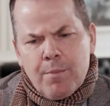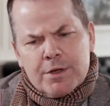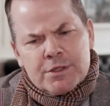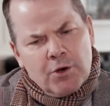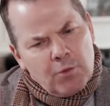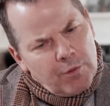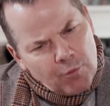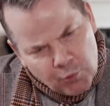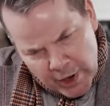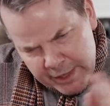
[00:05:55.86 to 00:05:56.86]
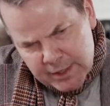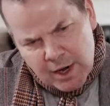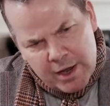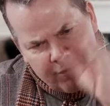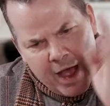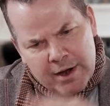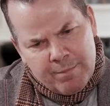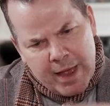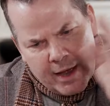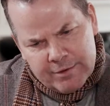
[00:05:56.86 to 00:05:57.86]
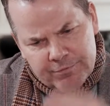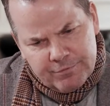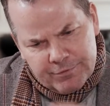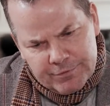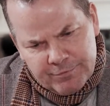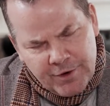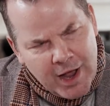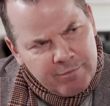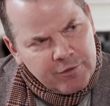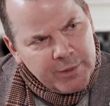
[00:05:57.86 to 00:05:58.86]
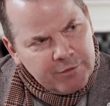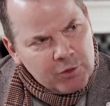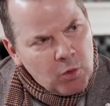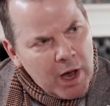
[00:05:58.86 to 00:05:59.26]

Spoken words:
So writing kind of had a bad vibe for me for a